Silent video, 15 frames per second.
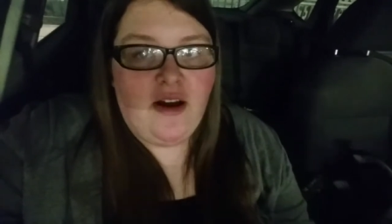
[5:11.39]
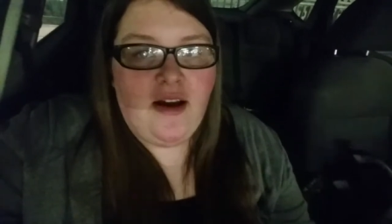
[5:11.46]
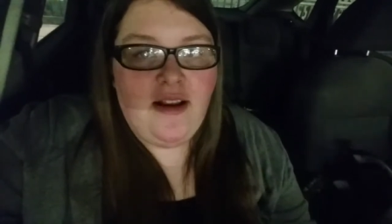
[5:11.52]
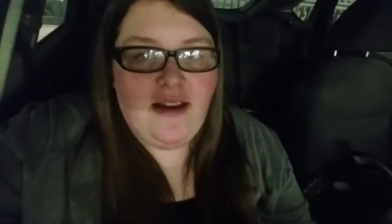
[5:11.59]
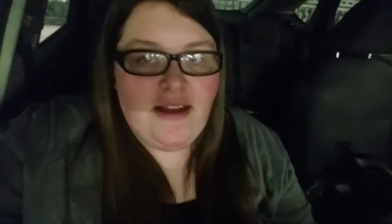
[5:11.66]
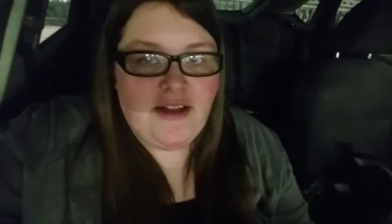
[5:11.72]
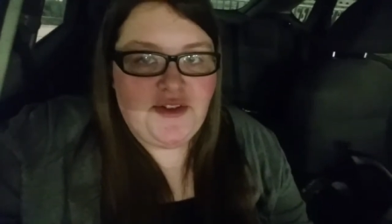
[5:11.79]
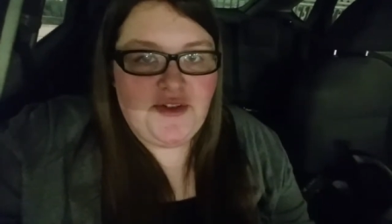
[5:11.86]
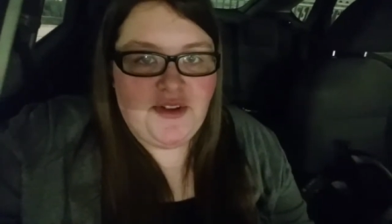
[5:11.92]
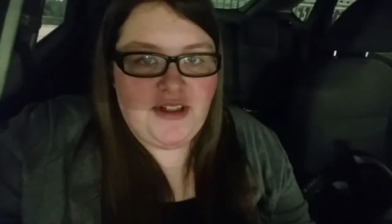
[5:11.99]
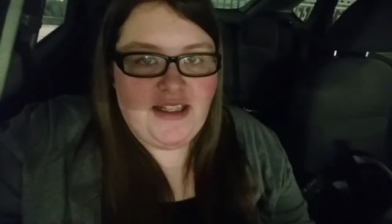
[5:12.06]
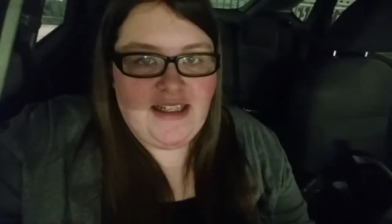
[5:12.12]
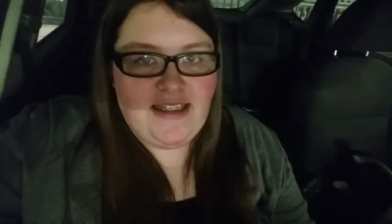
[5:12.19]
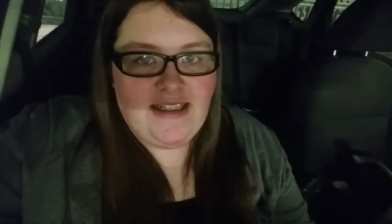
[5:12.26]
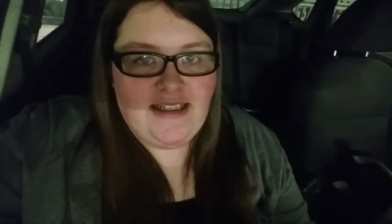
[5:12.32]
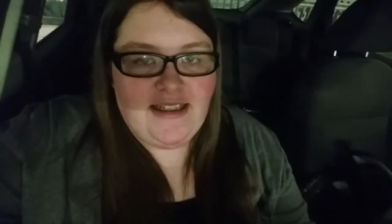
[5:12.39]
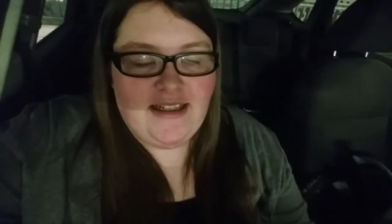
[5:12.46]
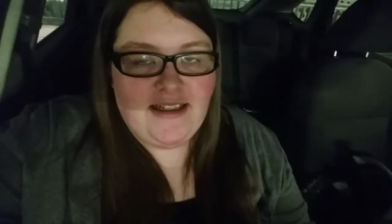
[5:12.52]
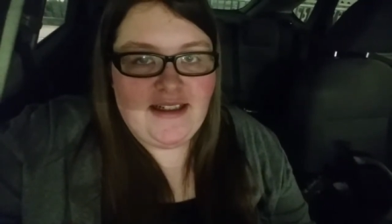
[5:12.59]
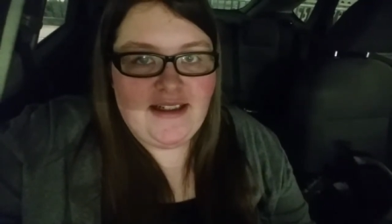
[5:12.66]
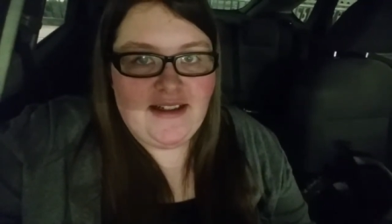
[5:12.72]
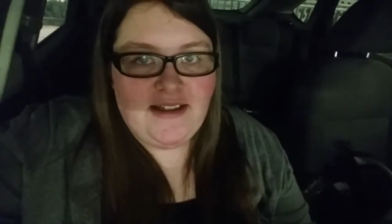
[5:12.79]
Literally
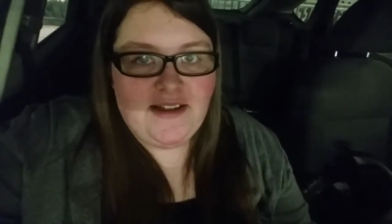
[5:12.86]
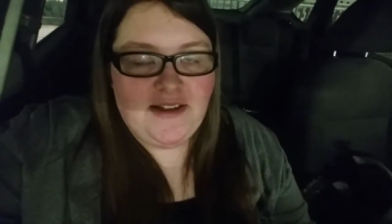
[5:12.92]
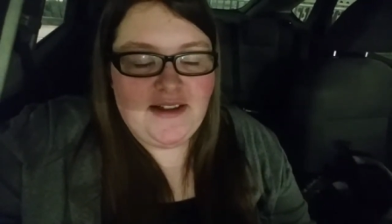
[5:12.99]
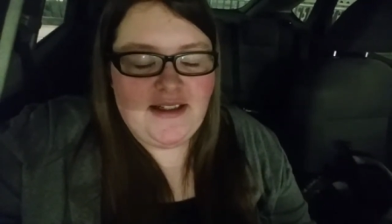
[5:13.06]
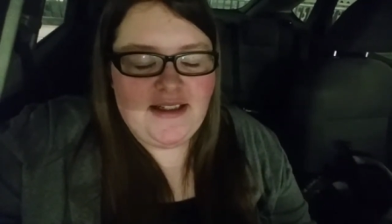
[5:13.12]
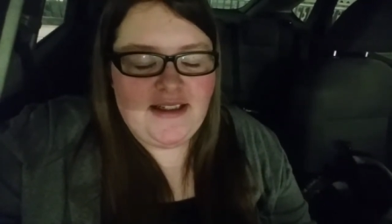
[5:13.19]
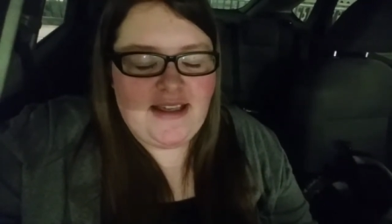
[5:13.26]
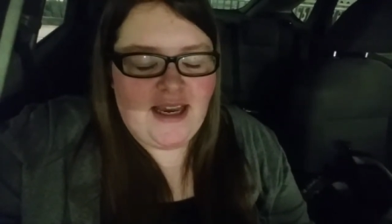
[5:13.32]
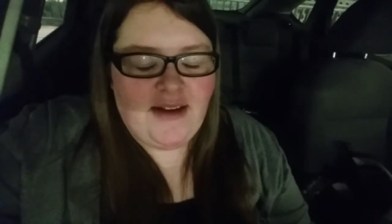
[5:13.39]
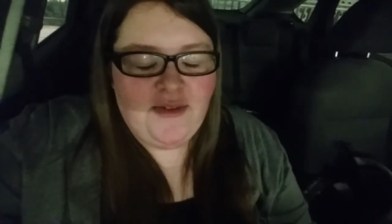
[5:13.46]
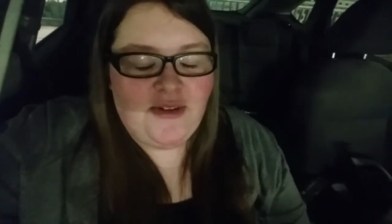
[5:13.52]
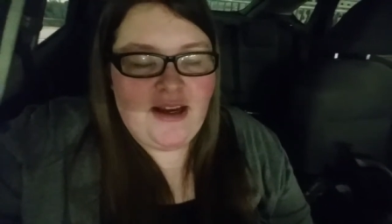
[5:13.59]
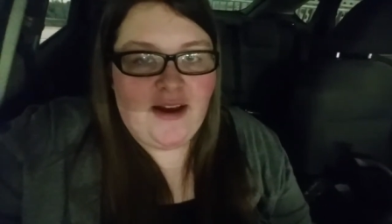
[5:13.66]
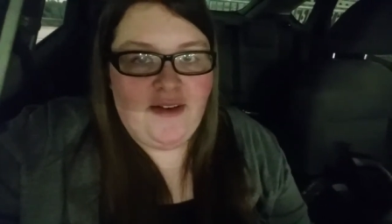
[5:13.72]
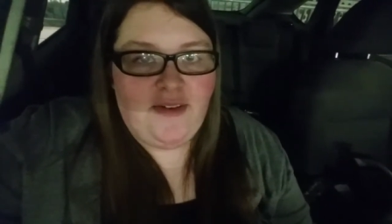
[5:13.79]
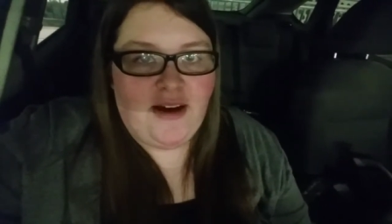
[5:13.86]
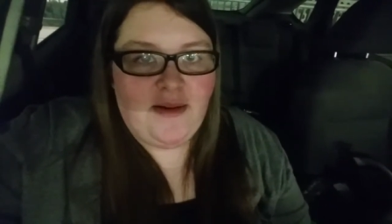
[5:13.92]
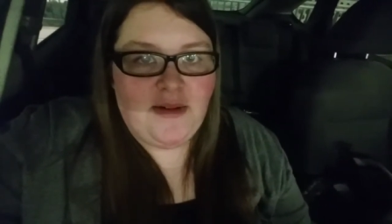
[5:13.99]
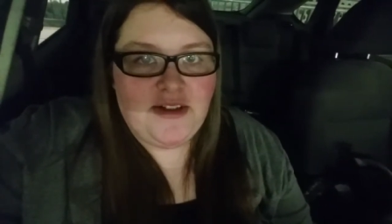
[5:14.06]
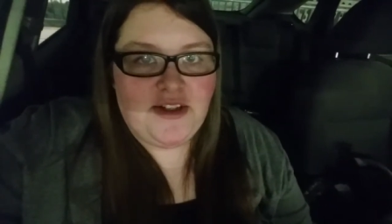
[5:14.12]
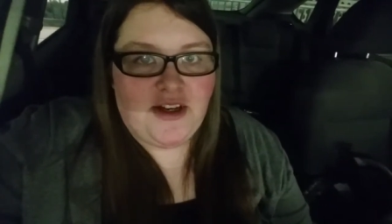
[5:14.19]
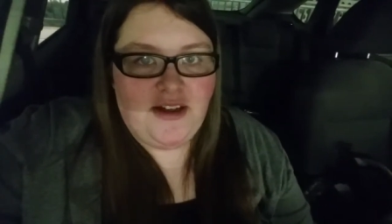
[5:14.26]
cannot get over how
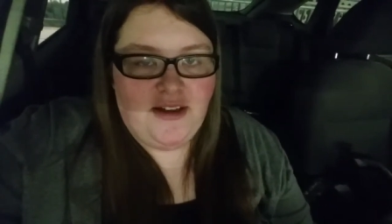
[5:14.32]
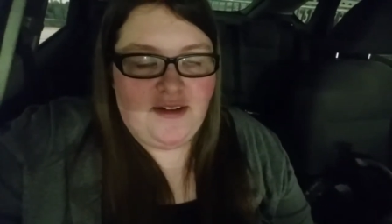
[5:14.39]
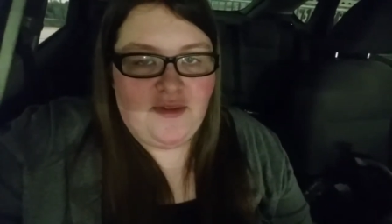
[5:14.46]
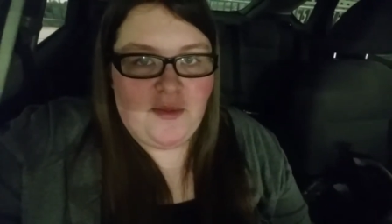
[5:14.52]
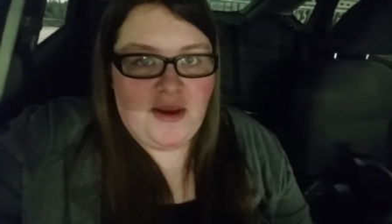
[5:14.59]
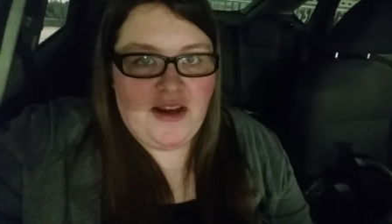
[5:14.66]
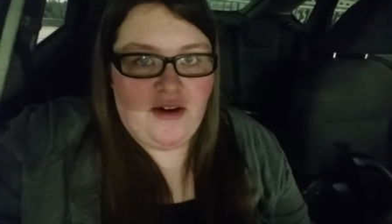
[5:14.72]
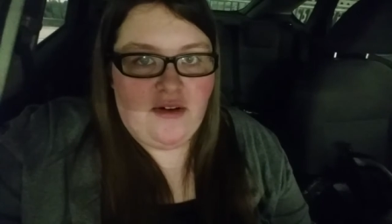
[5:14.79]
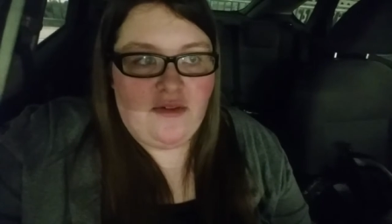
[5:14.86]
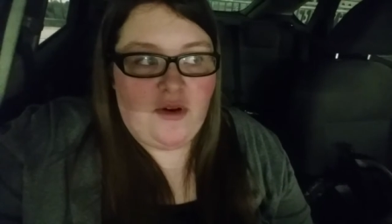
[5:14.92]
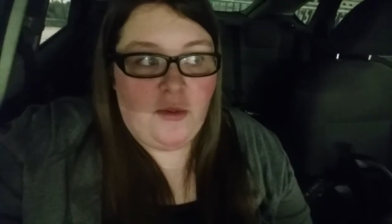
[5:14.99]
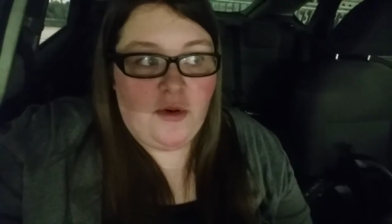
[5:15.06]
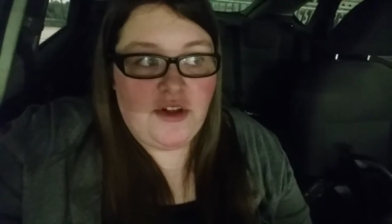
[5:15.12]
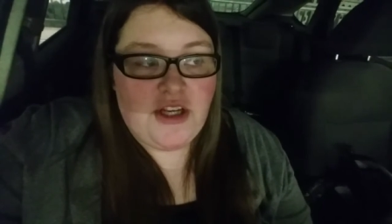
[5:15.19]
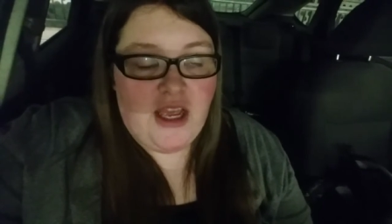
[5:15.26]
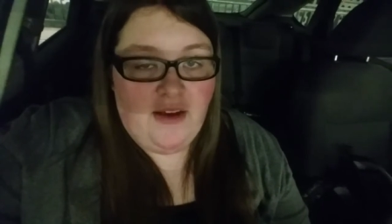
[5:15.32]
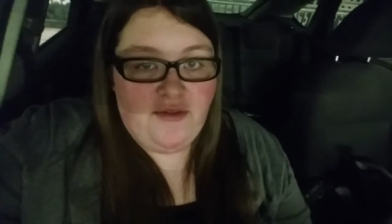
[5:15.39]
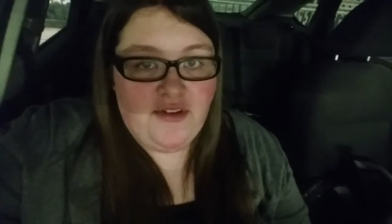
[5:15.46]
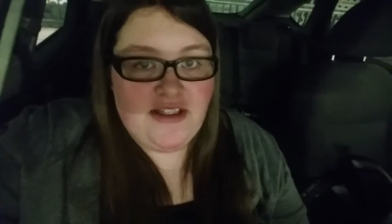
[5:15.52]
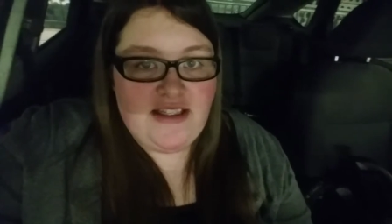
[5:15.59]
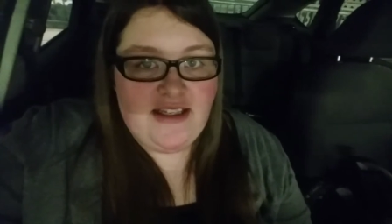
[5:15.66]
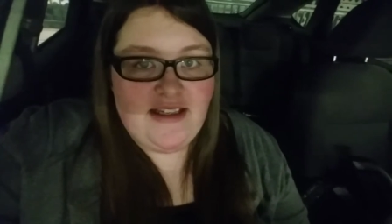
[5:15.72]
much I love the Bake Off. I watch
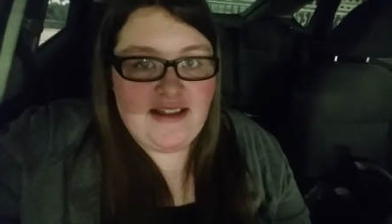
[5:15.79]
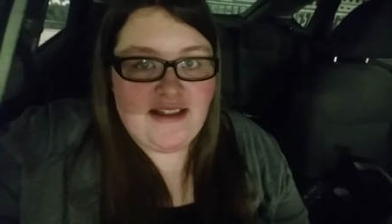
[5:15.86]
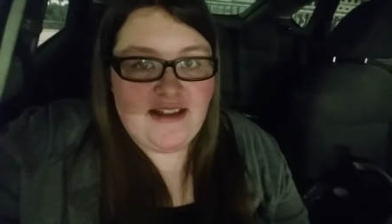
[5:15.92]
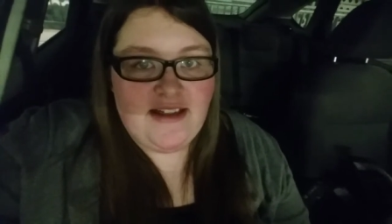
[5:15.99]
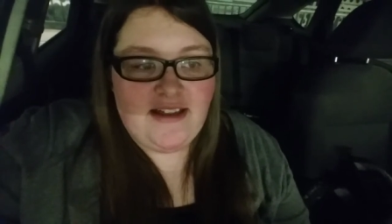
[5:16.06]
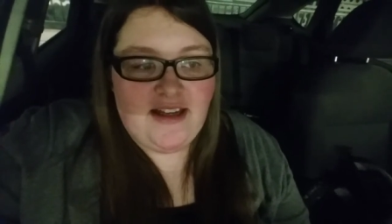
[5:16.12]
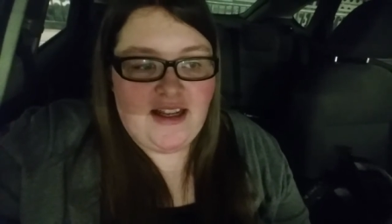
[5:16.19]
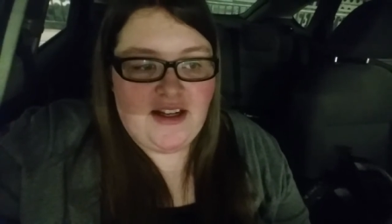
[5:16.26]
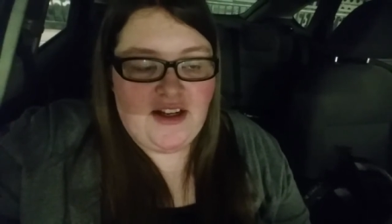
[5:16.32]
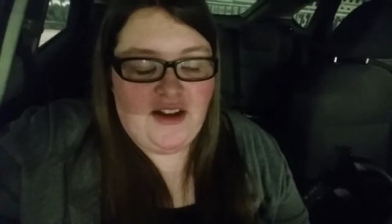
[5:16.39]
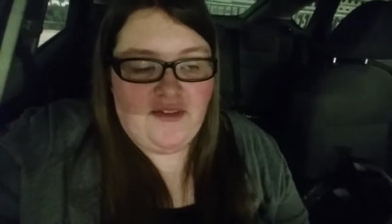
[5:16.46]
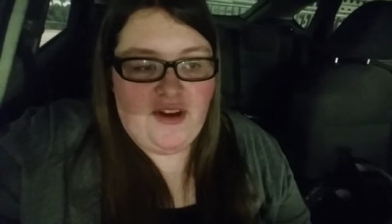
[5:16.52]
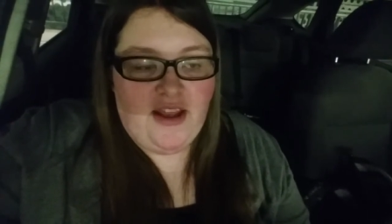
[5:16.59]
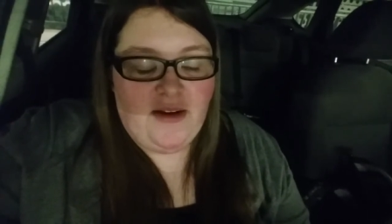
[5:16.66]
every season and I love it.